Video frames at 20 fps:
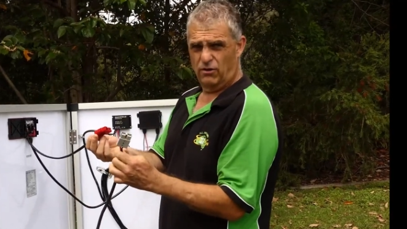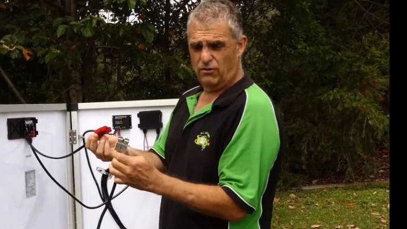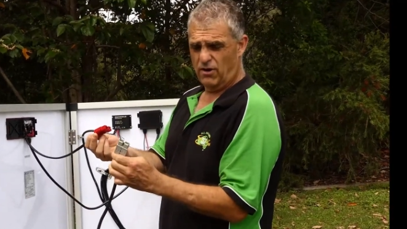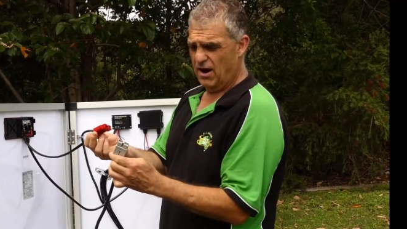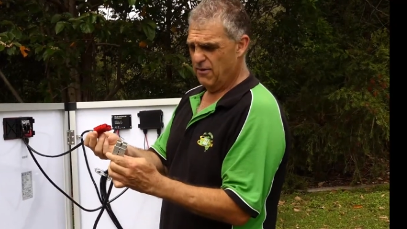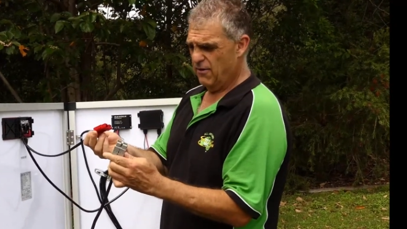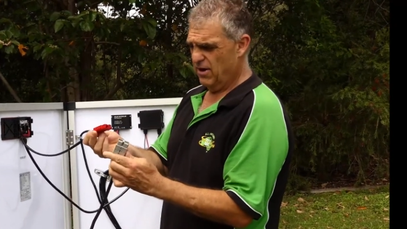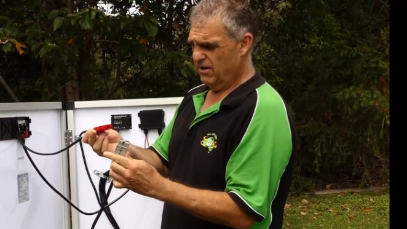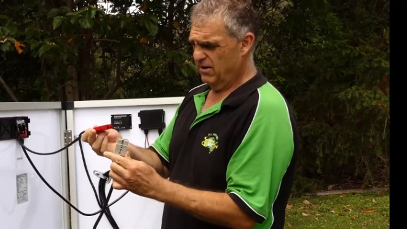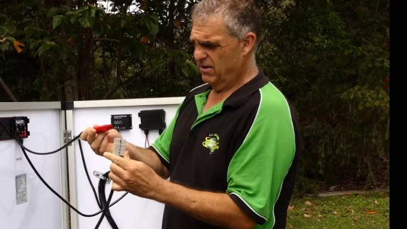
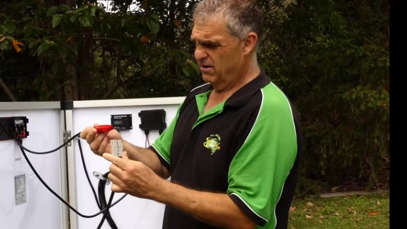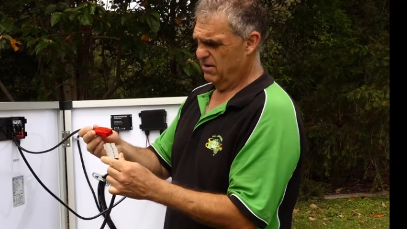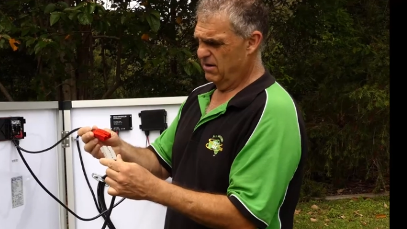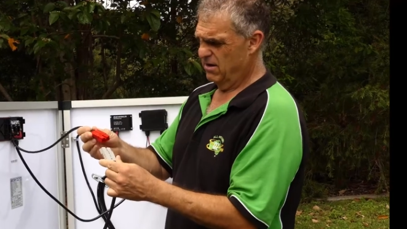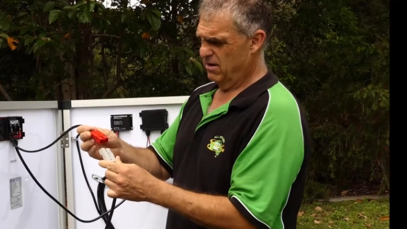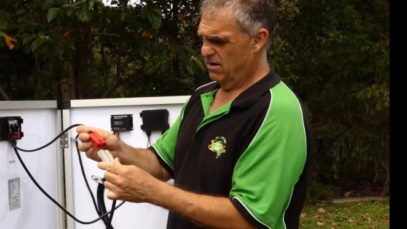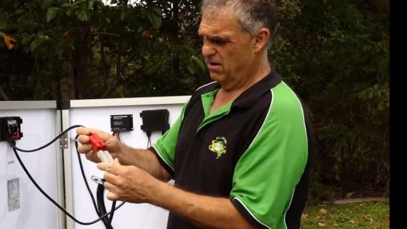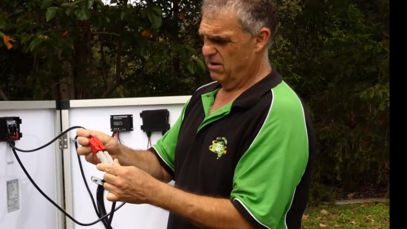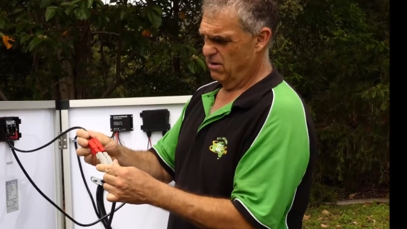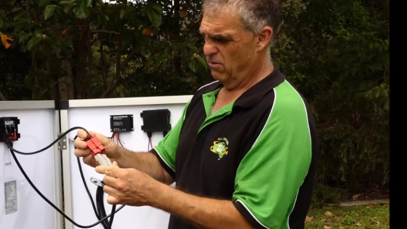Grey one,
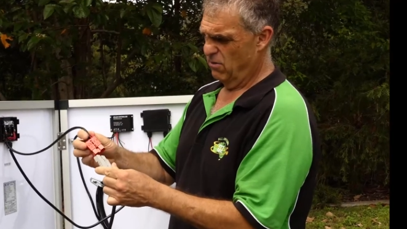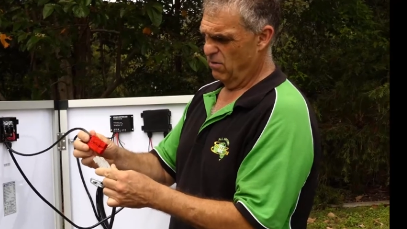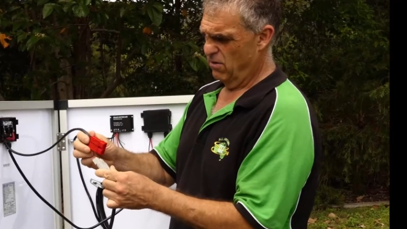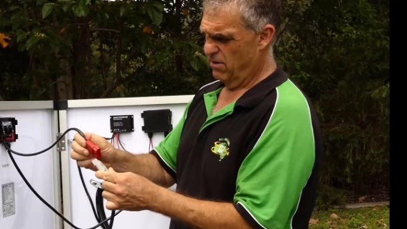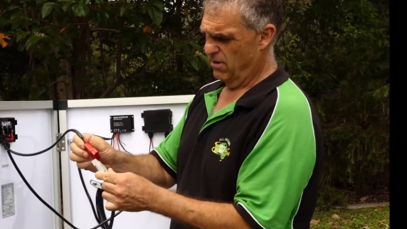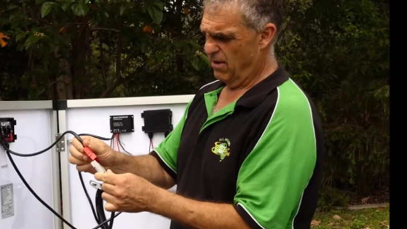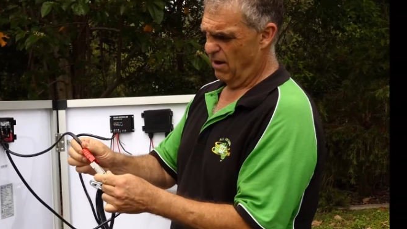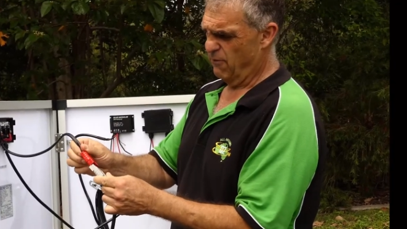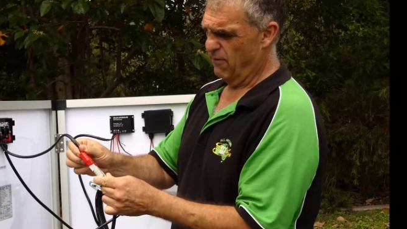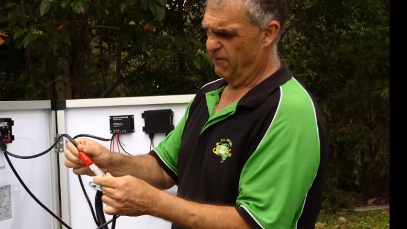
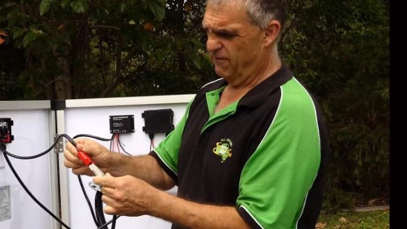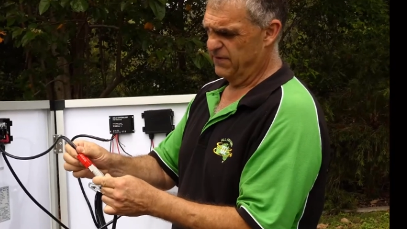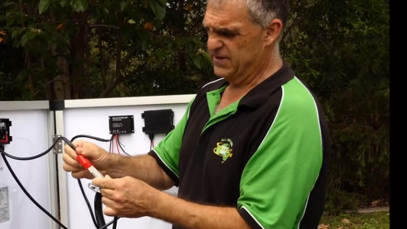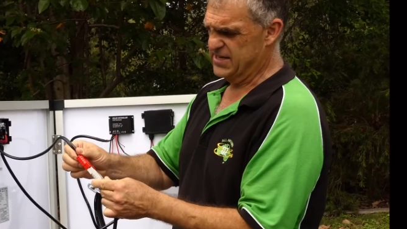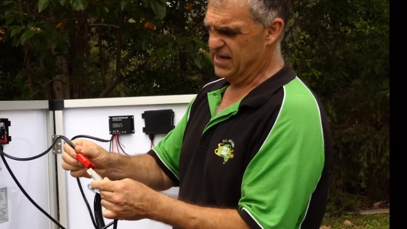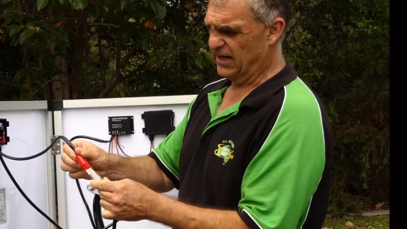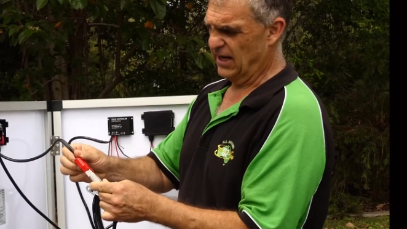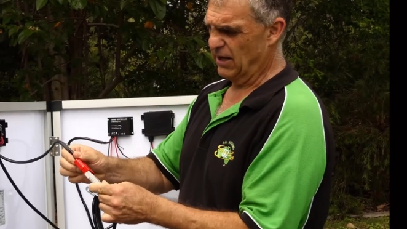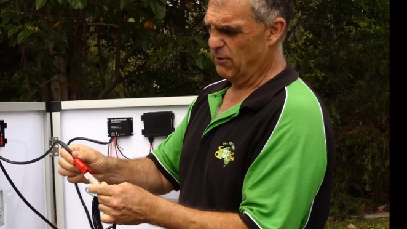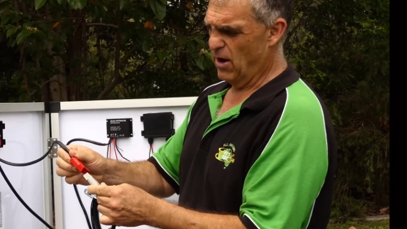they
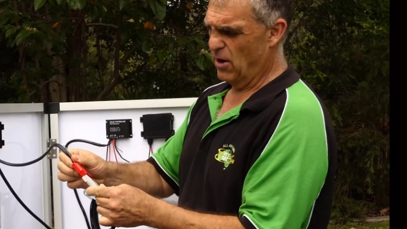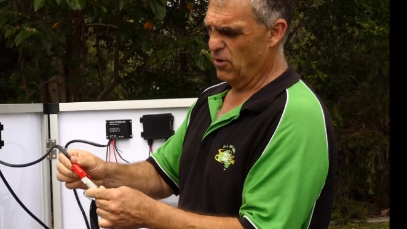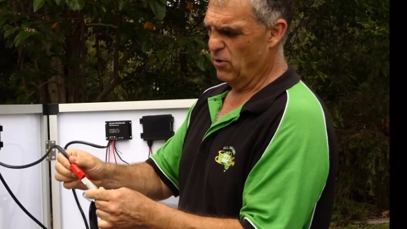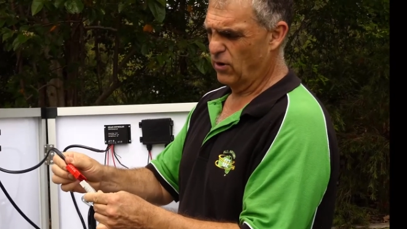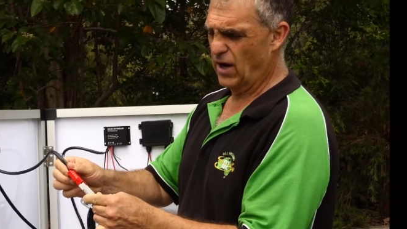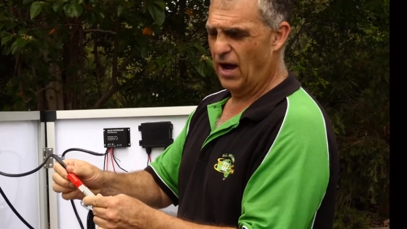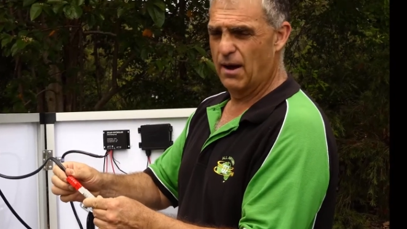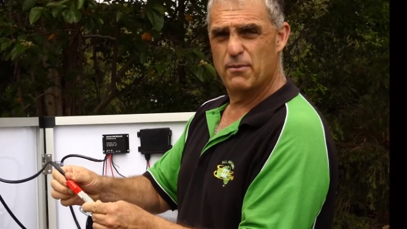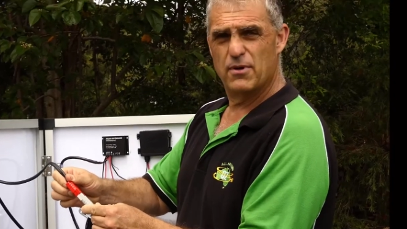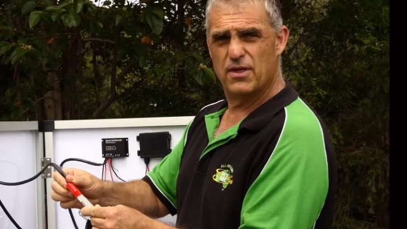physically won't
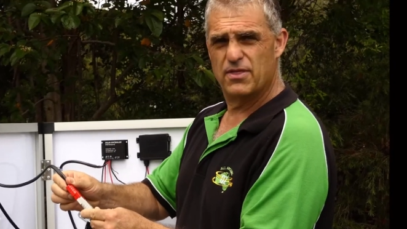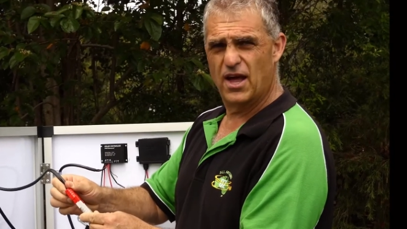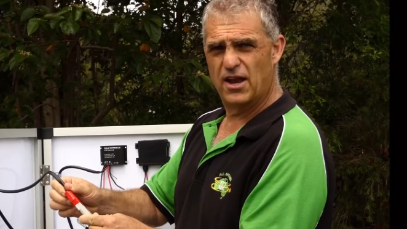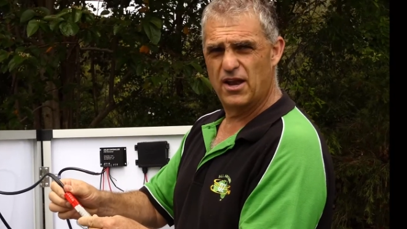hook up.